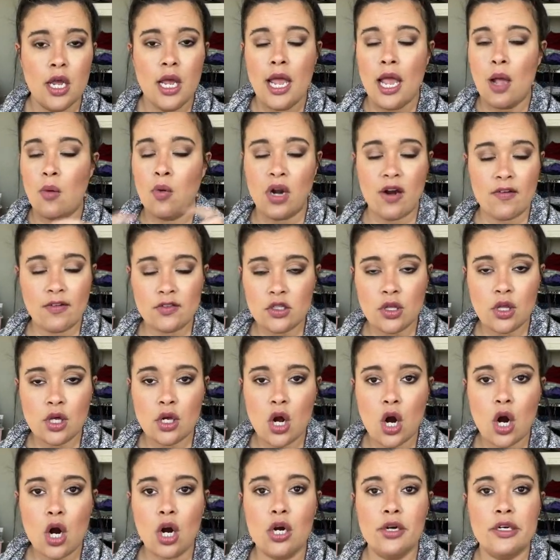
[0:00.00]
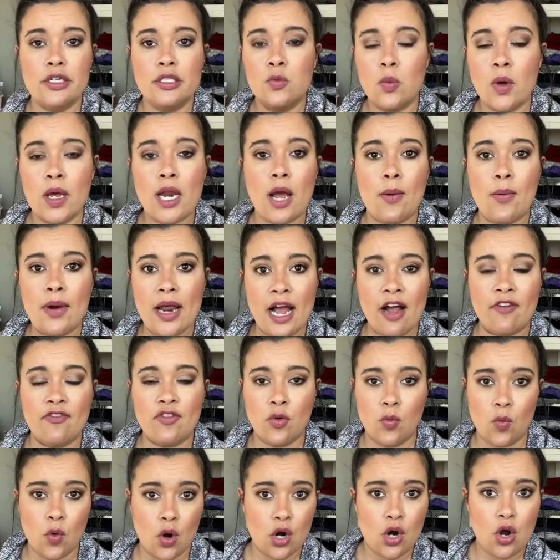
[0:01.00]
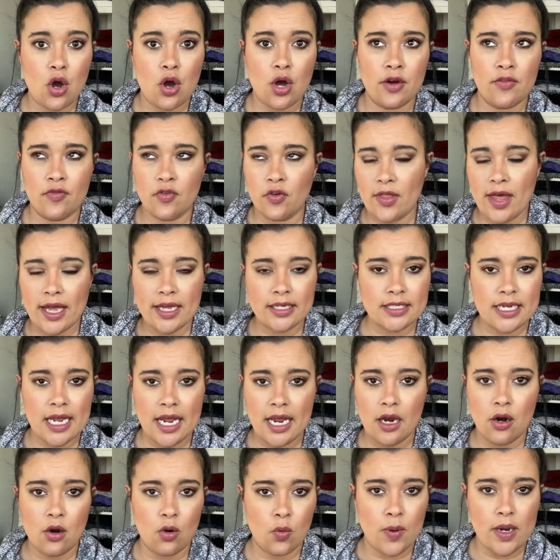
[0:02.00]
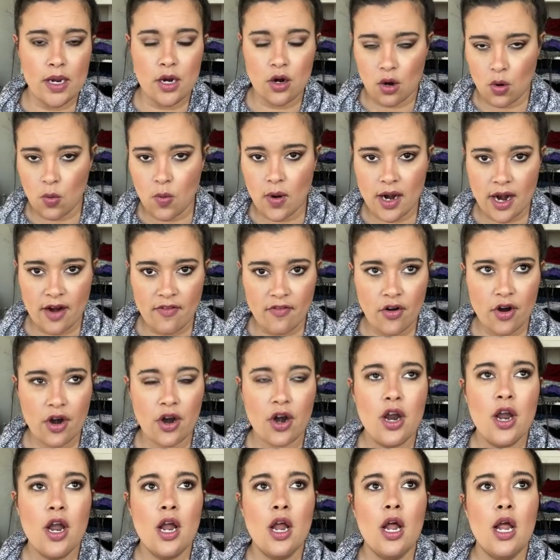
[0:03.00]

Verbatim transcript: and whatever's on the card is what I would have to work on for that day or week or whatever.